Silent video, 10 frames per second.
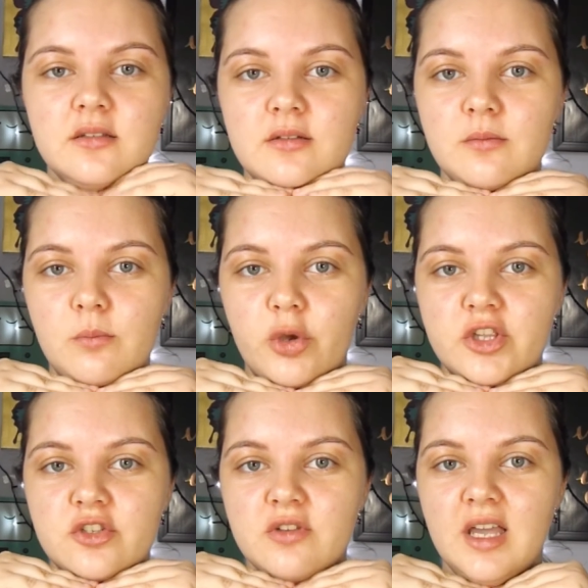
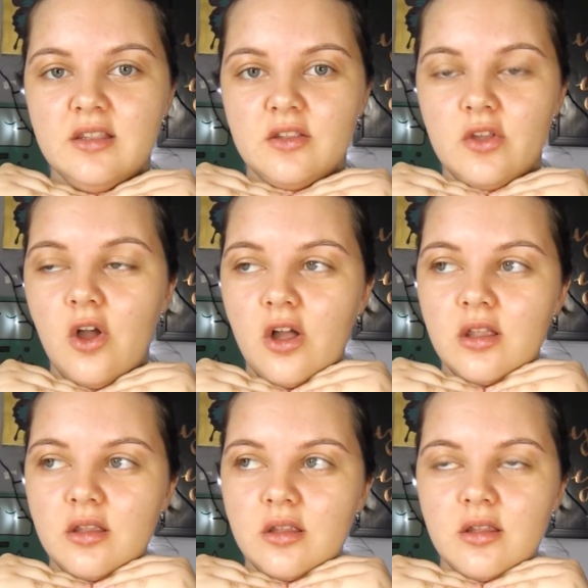Moisturizer's
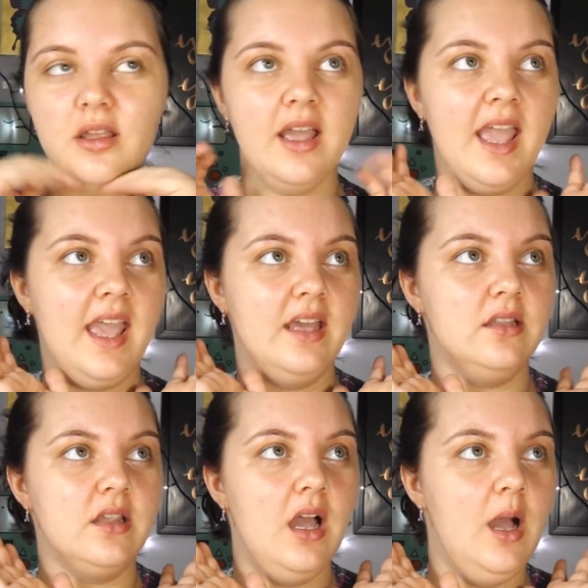on, hair's
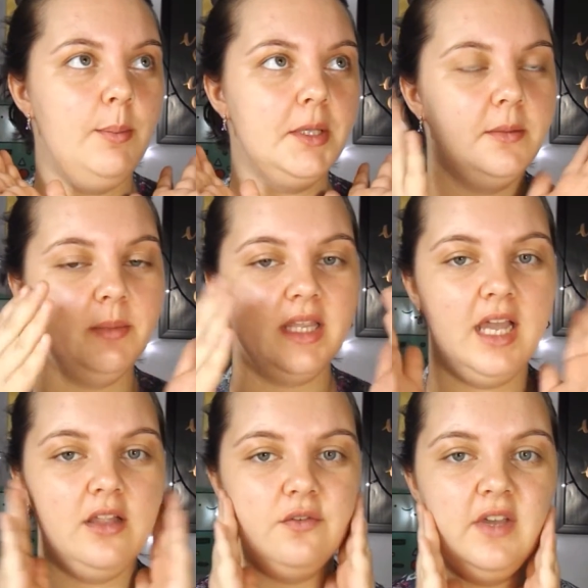up,
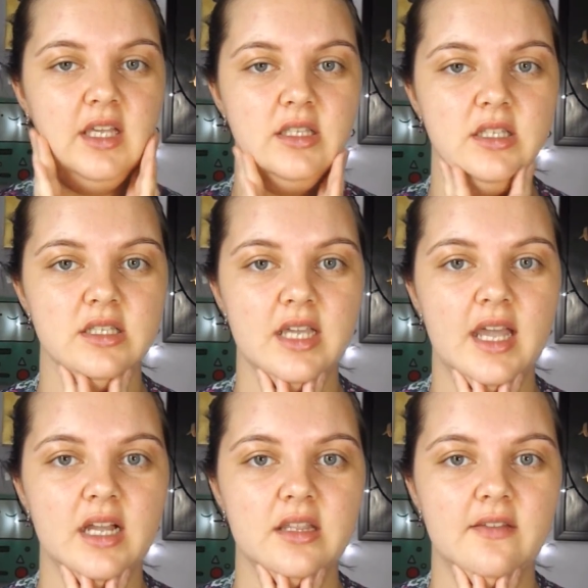potato face is
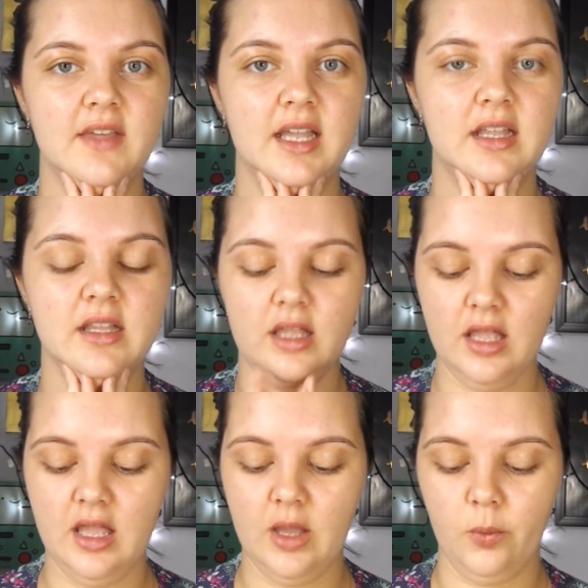activated,
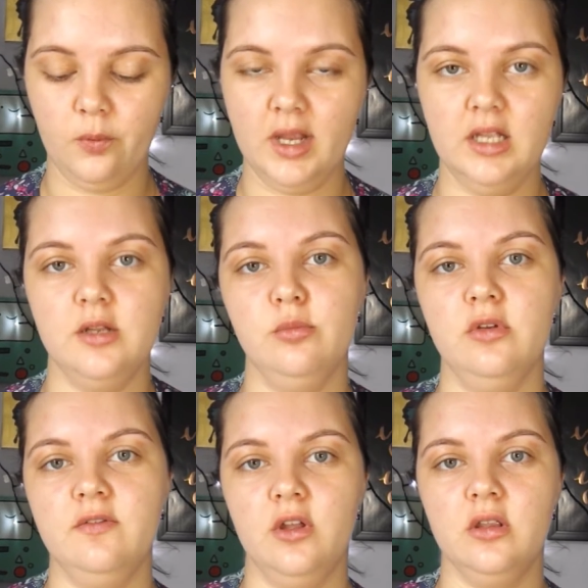and we're ready to
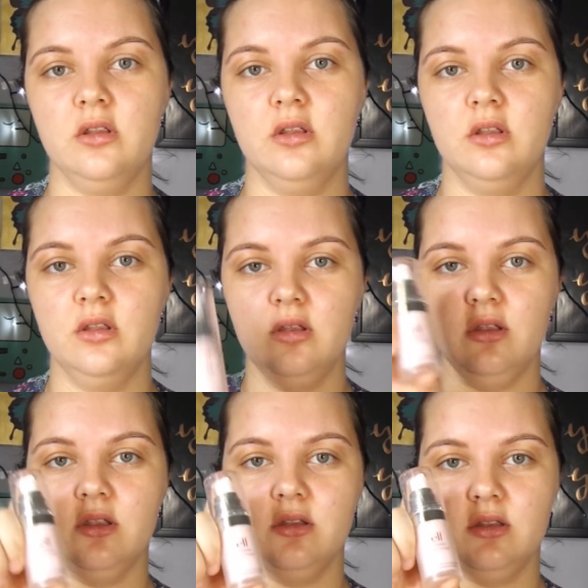move on
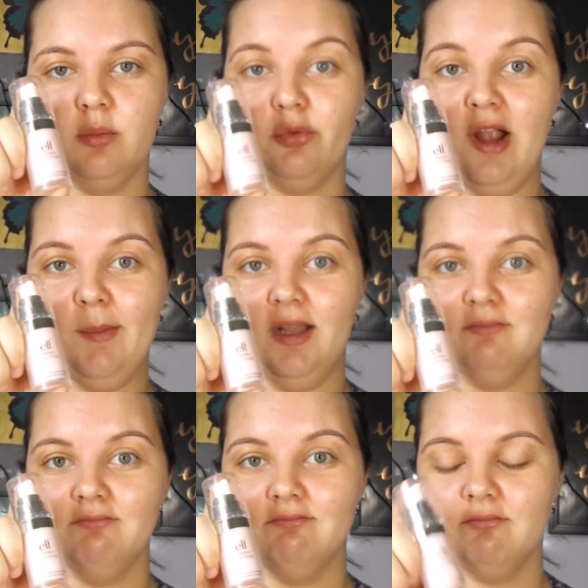to primer.
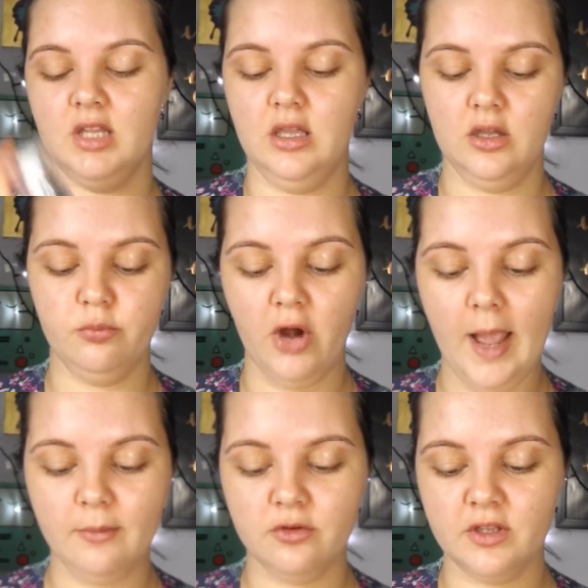
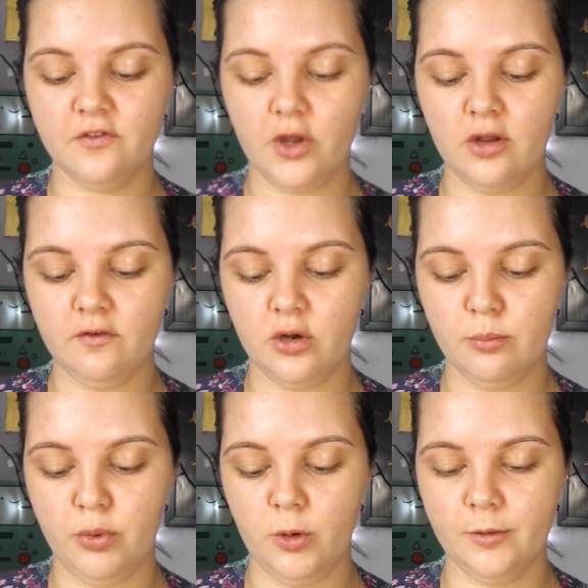Primer is very, very
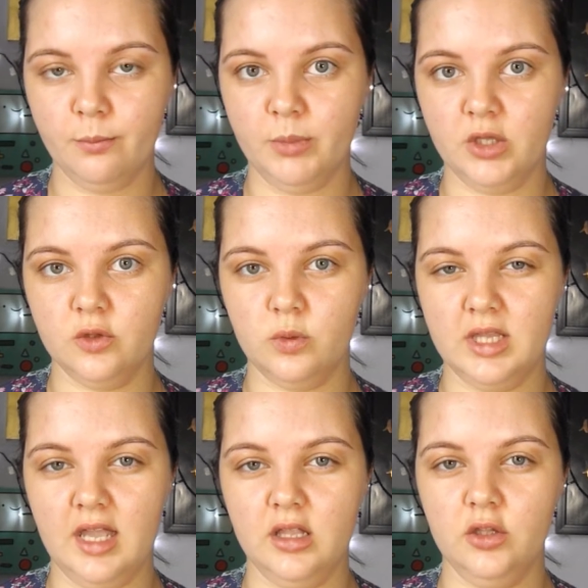important because
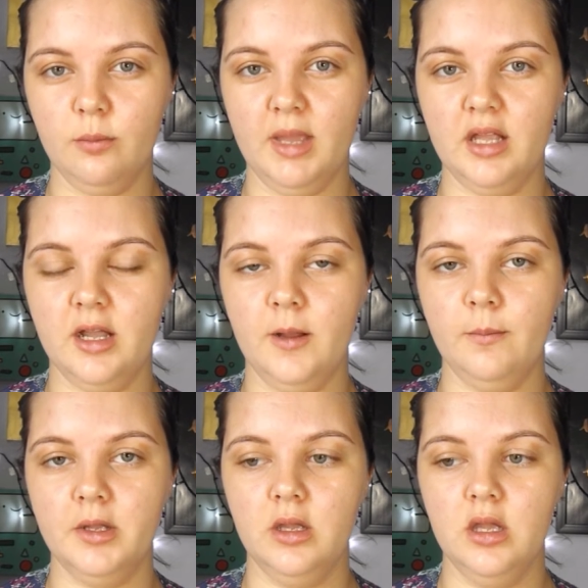without it your makeup
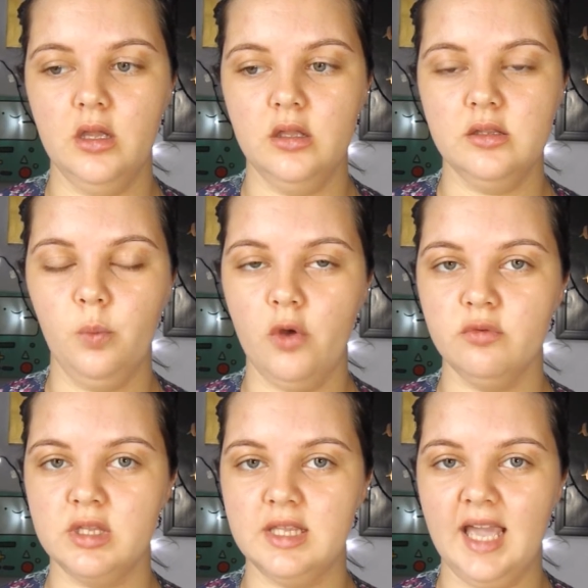won't
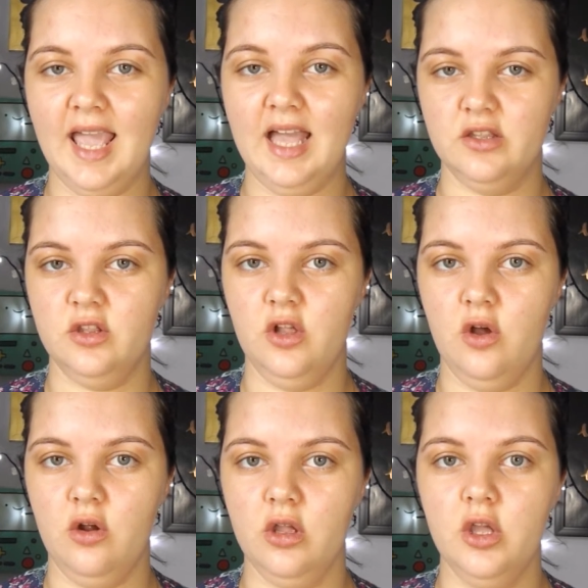stay as long.
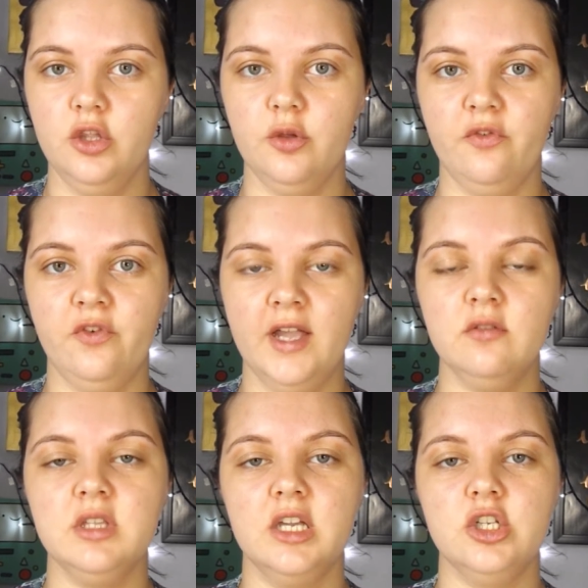The
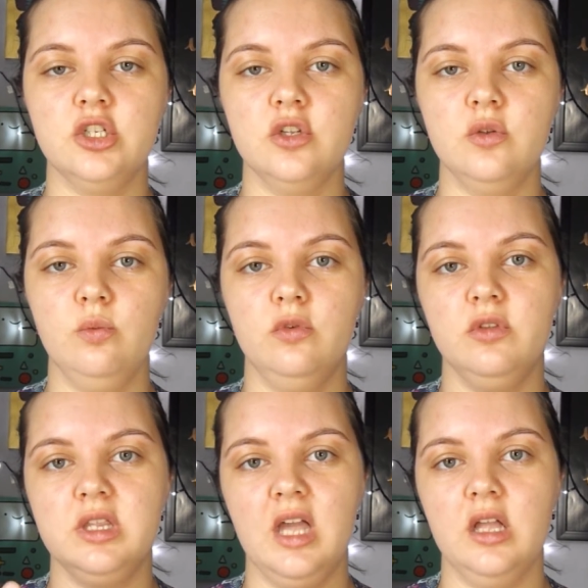foundation will
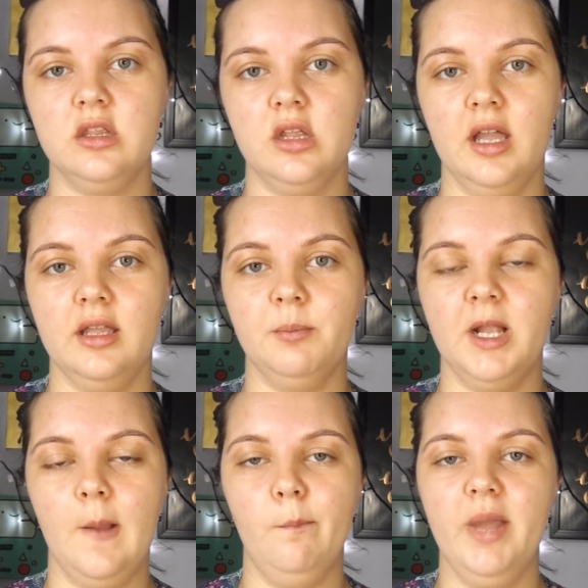start to
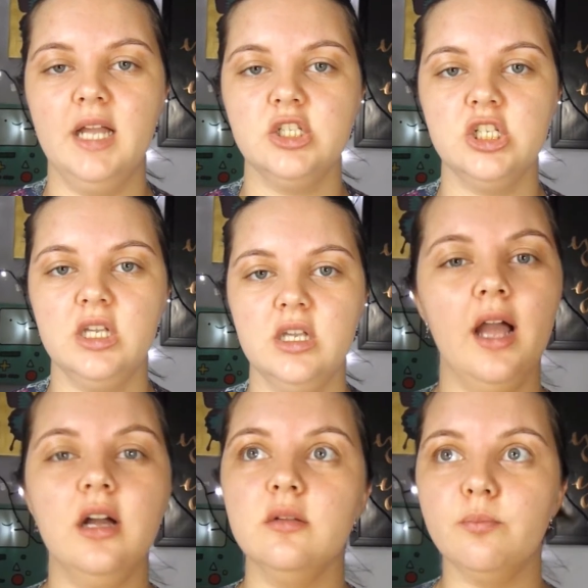become patchy.
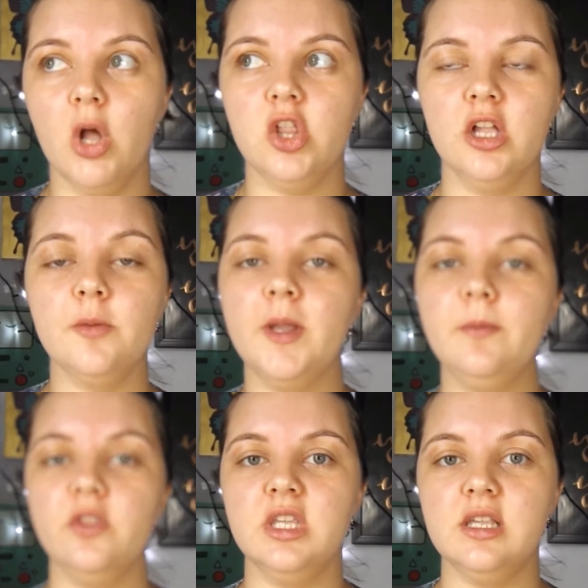A lot of people
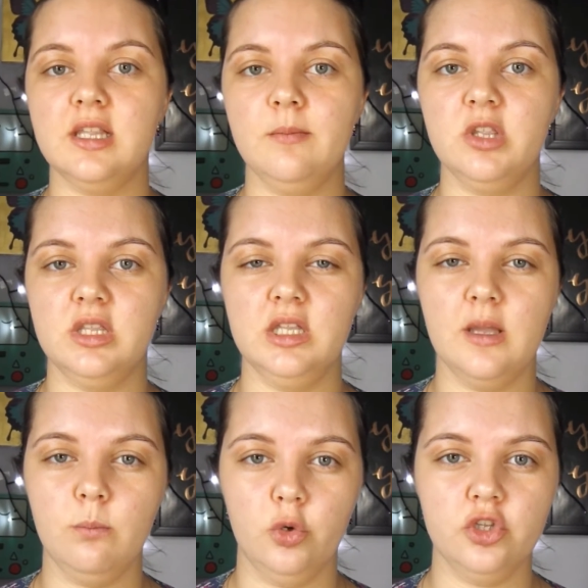seem to think that
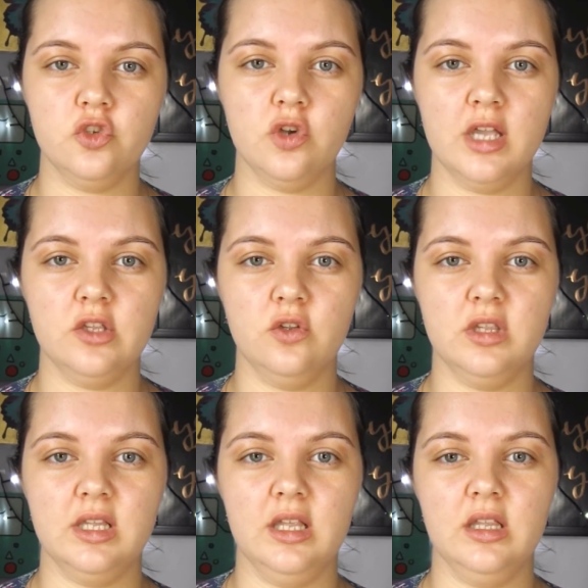moisturizing your
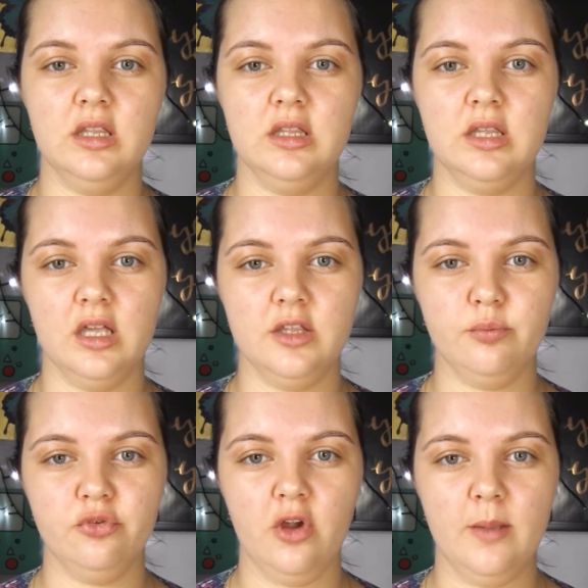skin does
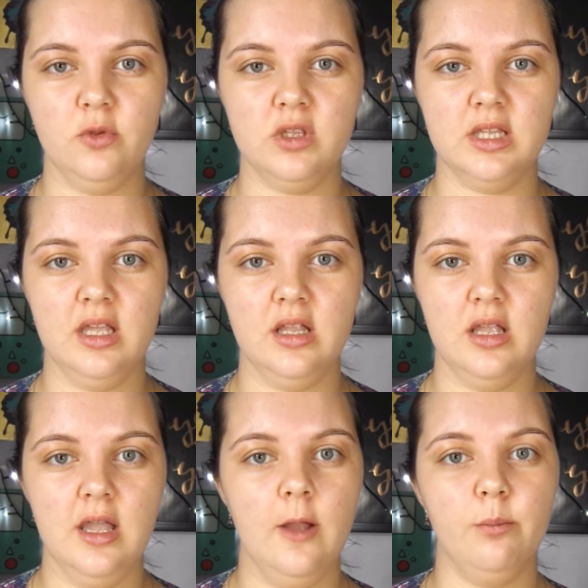prime your skin,
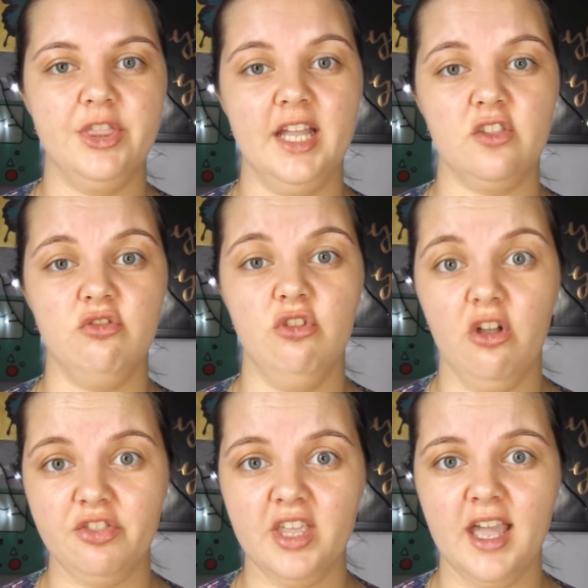but that's
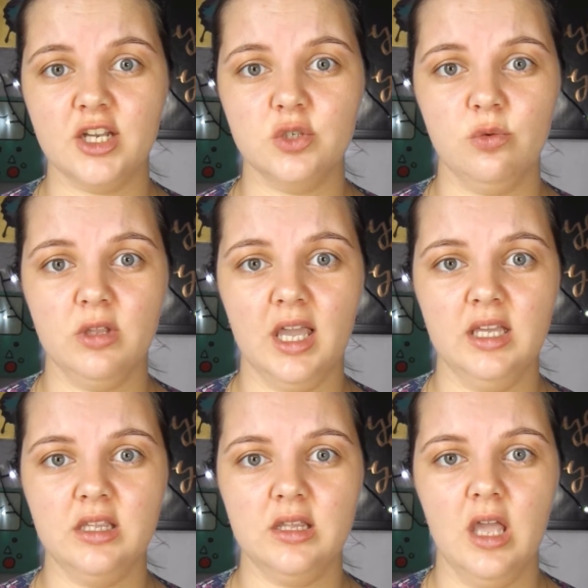not the actual
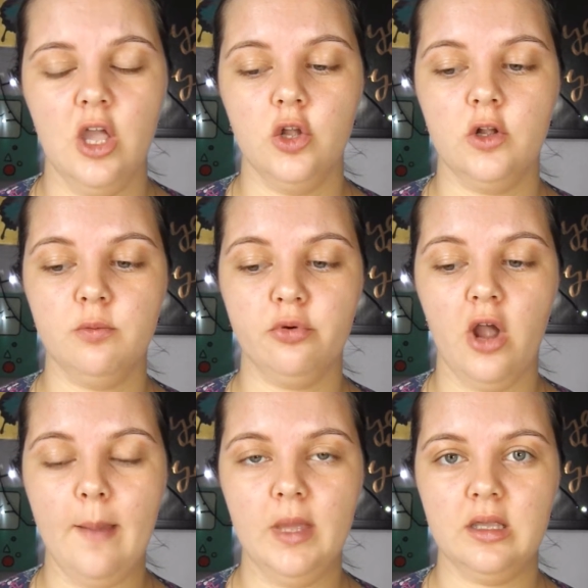case.
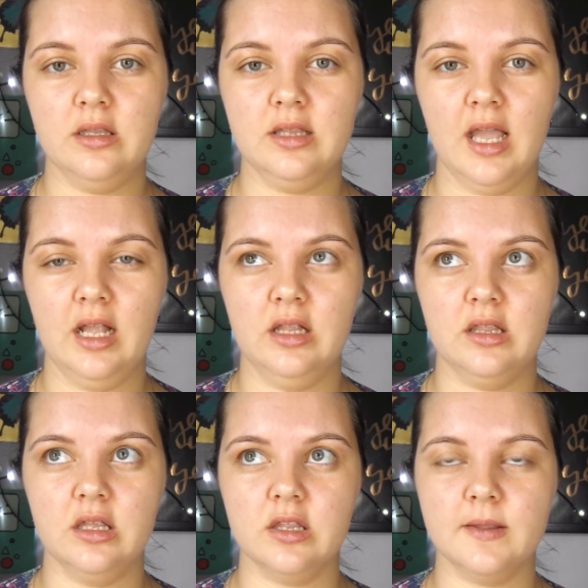Primer contains
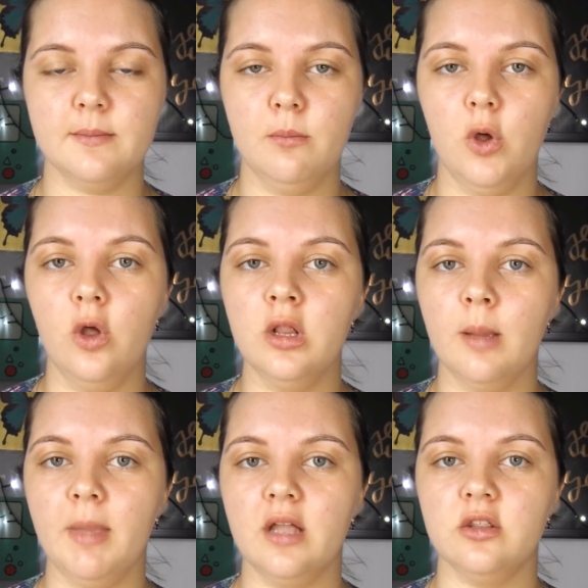a small
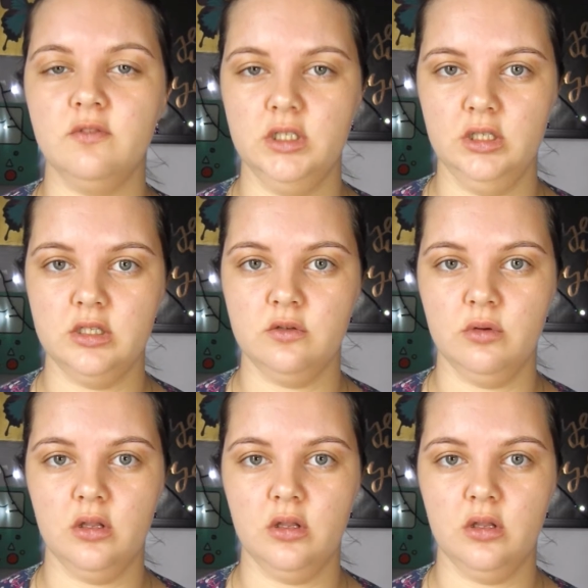amount of glycerin.